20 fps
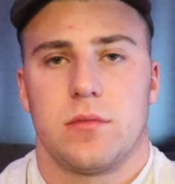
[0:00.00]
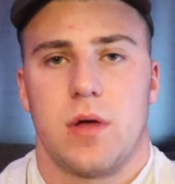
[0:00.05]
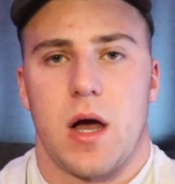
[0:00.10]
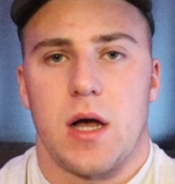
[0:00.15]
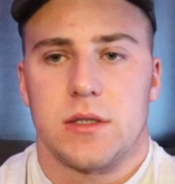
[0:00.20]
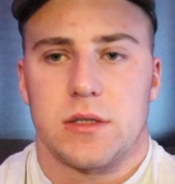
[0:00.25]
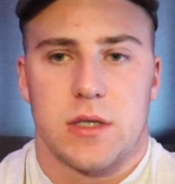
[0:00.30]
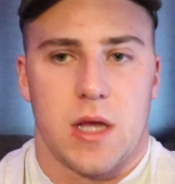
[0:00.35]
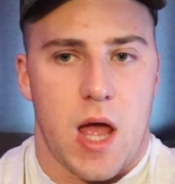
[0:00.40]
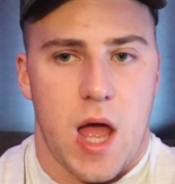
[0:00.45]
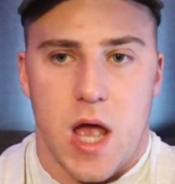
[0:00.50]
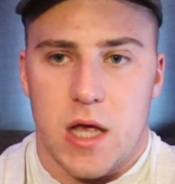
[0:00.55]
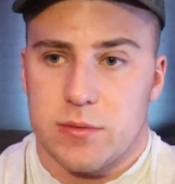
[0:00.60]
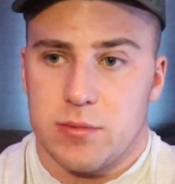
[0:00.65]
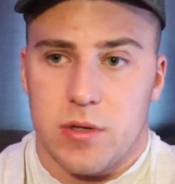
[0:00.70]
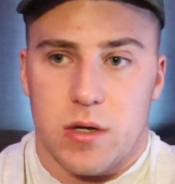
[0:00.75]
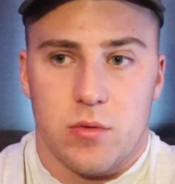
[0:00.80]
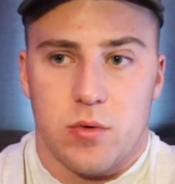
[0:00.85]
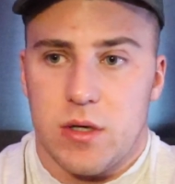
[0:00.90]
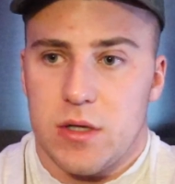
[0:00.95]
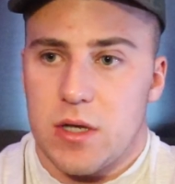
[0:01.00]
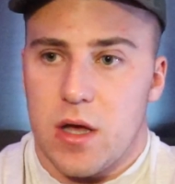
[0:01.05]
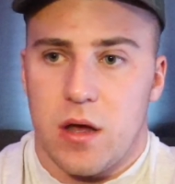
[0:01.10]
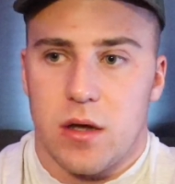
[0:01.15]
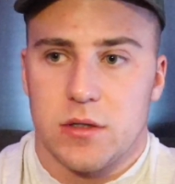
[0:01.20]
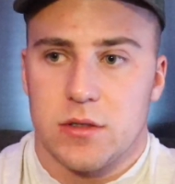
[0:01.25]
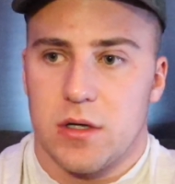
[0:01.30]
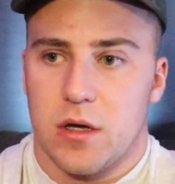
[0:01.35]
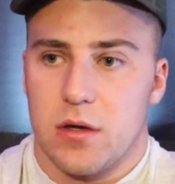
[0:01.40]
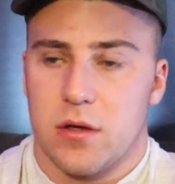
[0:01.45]
Us guys, bro, we
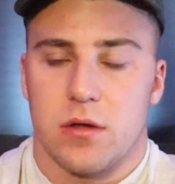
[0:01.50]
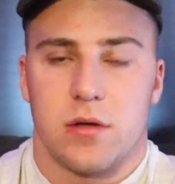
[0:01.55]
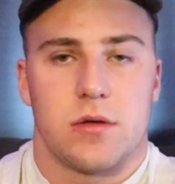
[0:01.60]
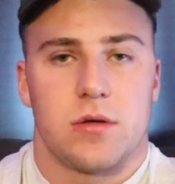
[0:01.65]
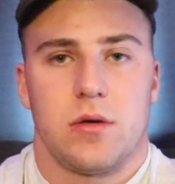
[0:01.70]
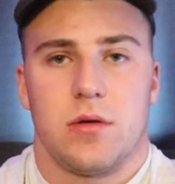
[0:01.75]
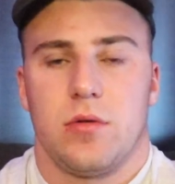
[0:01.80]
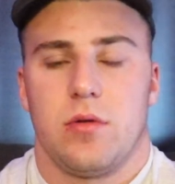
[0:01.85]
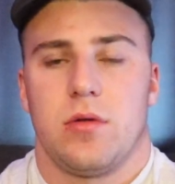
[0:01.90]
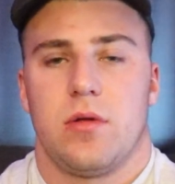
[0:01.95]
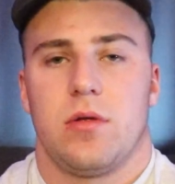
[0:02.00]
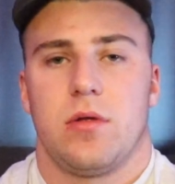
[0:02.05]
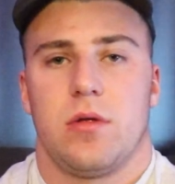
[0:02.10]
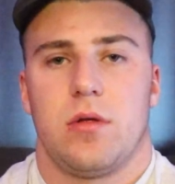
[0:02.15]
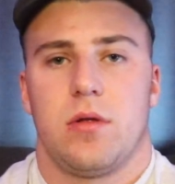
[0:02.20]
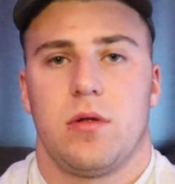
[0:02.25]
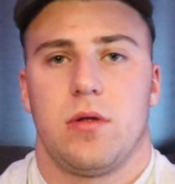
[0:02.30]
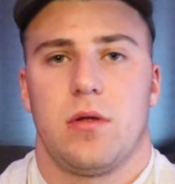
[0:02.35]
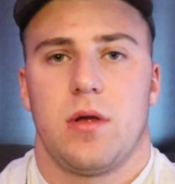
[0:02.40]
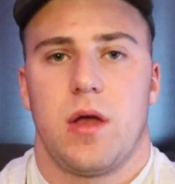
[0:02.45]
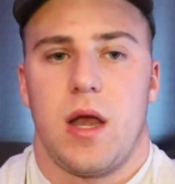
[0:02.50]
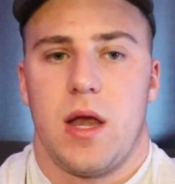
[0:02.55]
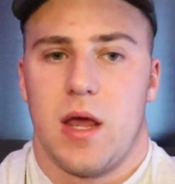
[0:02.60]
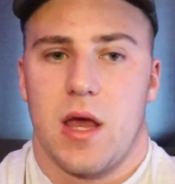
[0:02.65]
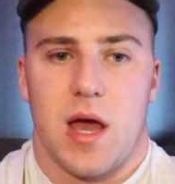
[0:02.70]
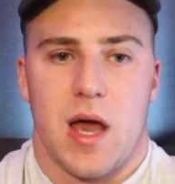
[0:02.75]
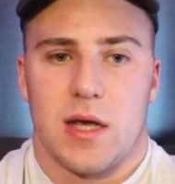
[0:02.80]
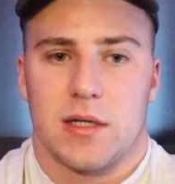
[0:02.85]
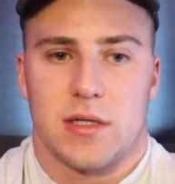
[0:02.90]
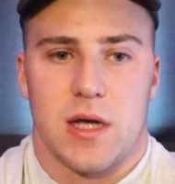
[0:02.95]
tell each other the truth. Any
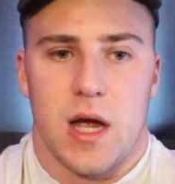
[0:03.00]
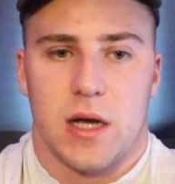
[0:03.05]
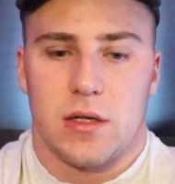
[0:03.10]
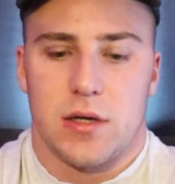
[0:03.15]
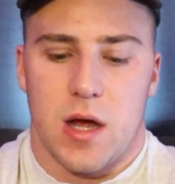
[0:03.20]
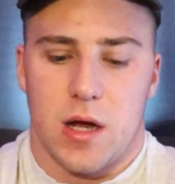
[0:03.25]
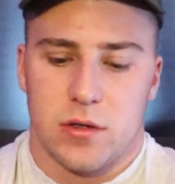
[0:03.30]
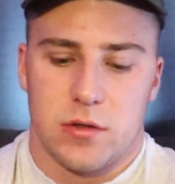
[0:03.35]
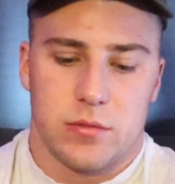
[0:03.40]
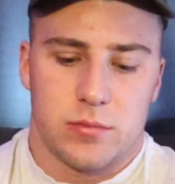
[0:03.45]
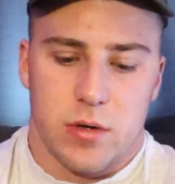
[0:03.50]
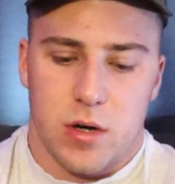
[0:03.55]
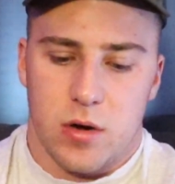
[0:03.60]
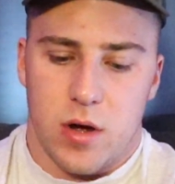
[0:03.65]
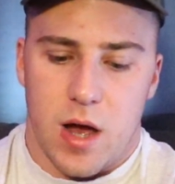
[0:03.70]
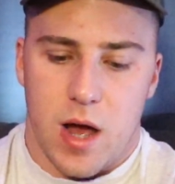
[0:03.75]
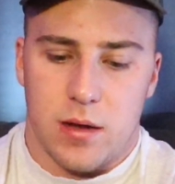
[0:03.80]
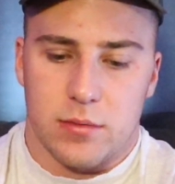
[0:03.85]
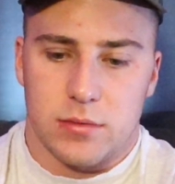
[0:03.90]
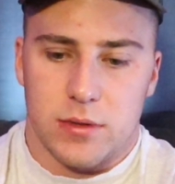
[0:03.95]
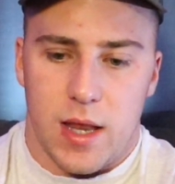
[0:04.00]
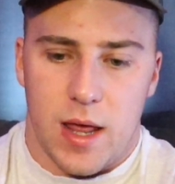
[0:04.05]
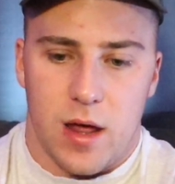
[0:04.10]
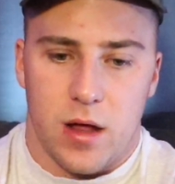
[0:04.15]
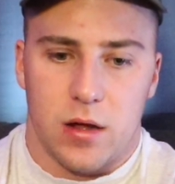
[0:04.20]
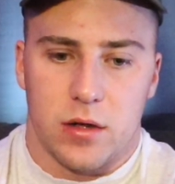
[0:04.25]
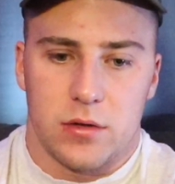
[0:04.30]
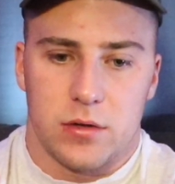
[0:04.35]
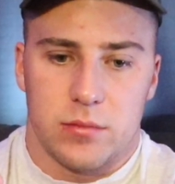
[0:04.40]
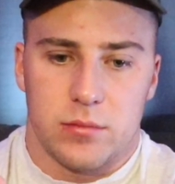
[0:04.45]
guys I talk to, bro, I'm
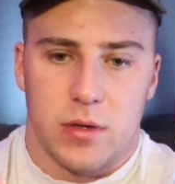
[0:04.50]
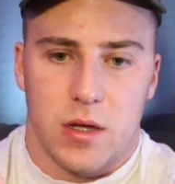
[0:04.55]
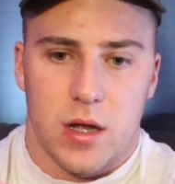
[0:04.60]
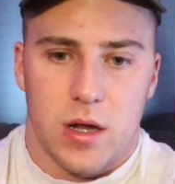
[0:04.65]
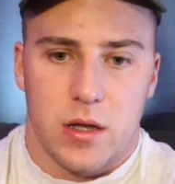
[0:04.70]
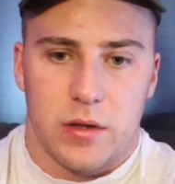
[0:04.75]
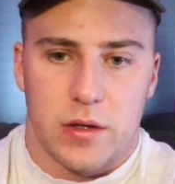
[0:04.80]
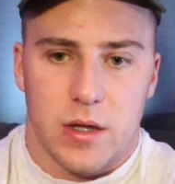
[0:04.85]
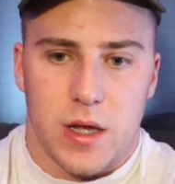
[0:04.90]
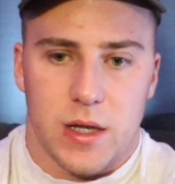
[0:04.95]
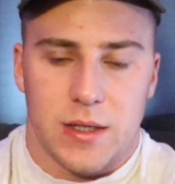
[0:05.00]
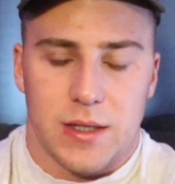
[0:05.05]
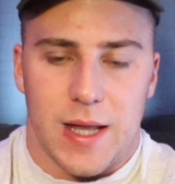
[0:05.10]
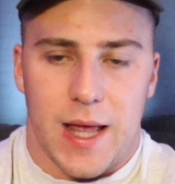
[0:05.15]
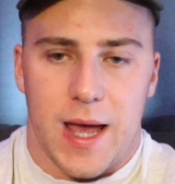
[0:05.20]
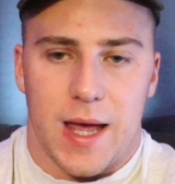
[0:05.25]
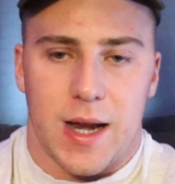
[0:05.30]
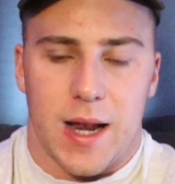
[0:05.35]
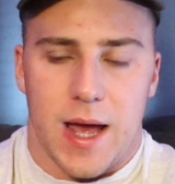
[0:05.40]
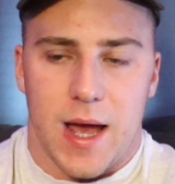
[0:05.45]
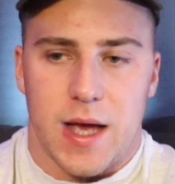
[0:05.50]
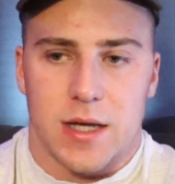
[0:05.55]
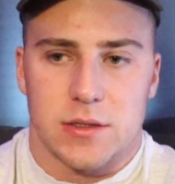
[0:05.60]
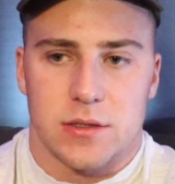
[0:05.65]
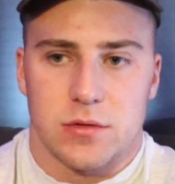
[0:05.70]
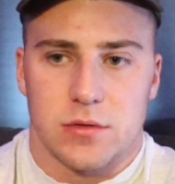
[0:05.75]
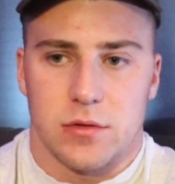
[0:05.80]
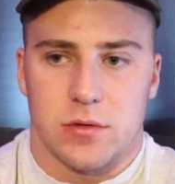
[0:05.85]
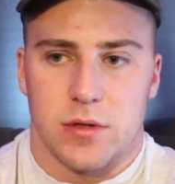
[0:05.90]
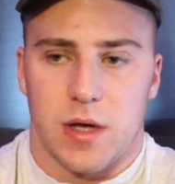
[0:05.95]
telling them the
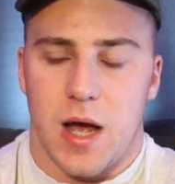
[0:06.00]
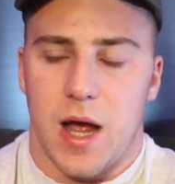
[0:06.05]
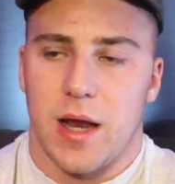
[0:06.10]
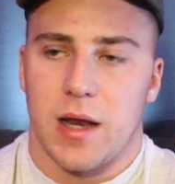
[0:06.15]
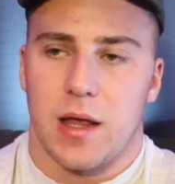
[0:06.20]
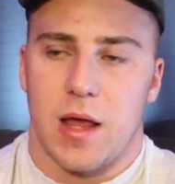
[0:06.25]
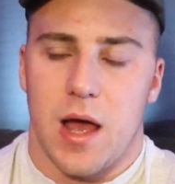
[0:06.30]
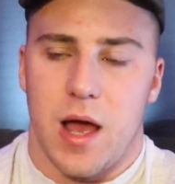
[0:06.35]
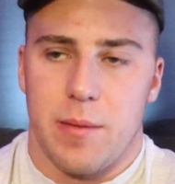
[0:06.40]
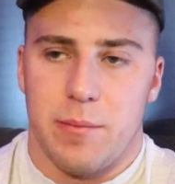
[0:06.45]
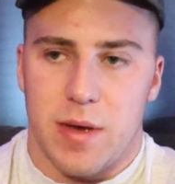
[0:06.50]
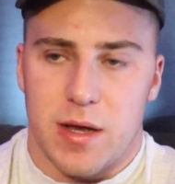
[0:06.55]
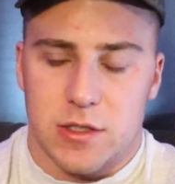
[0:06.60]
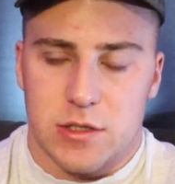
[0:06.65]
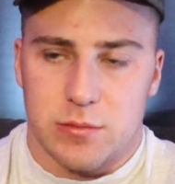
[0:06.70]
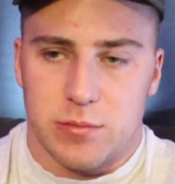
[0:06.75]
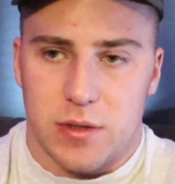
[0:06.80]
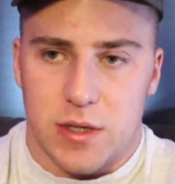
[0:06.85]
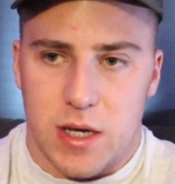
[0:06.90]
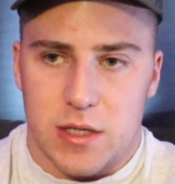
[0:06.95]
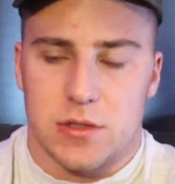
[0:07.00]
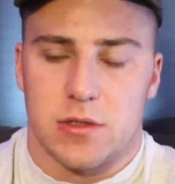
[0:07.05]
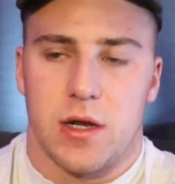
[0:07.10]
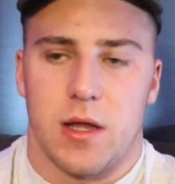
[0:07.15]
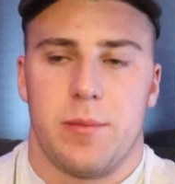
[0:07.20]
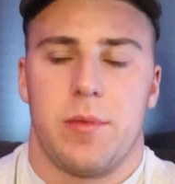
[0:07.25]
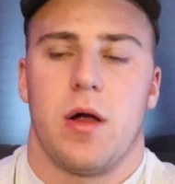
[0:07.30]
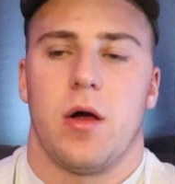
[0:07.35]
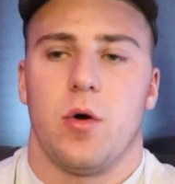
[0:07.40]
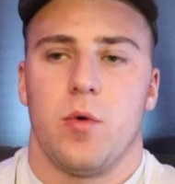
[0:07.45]
dead-ass truth. I had a guy message me
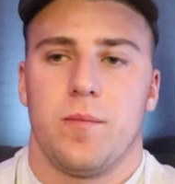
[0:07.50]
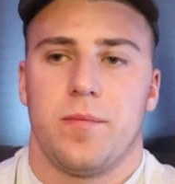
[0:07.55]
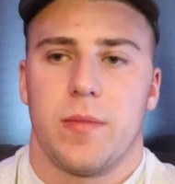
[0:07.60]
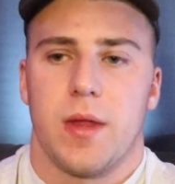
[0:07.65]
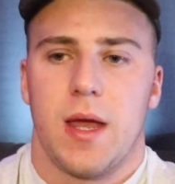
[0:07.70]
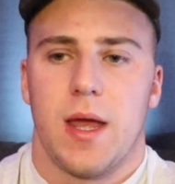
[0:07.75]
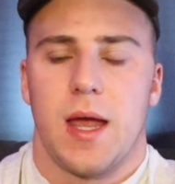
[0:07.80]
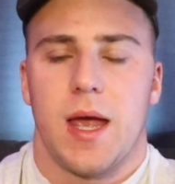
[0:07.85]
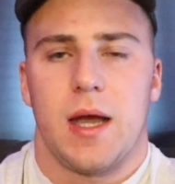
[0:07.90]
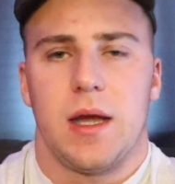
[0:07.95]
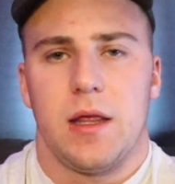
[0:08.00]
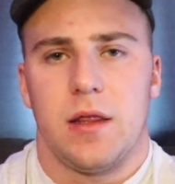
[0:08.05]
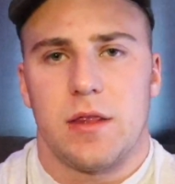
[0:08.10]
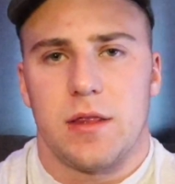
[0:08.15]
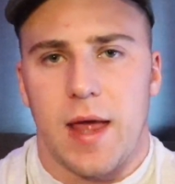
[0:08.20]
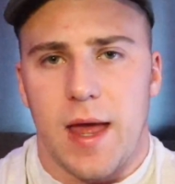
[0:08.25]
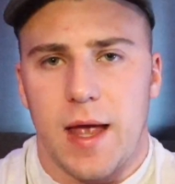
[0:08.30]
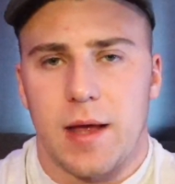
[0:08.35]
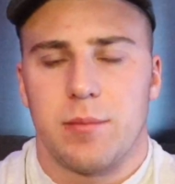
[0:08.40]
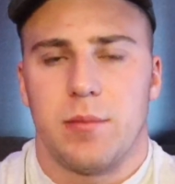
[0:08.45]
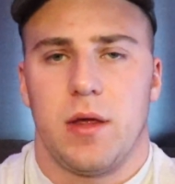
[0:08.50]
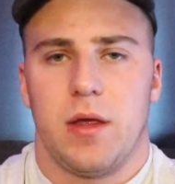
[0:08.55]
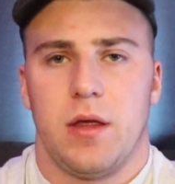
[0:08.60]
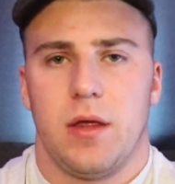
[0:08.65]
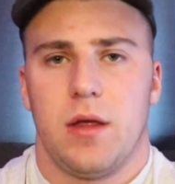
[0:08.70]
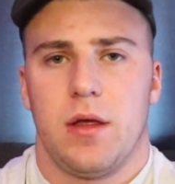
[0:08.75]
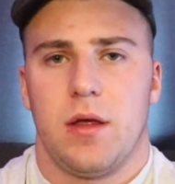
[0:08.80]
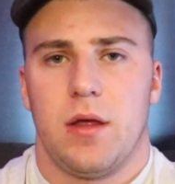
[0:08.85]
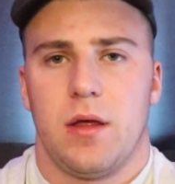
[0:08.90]
yesterday, bro, and he thanked me.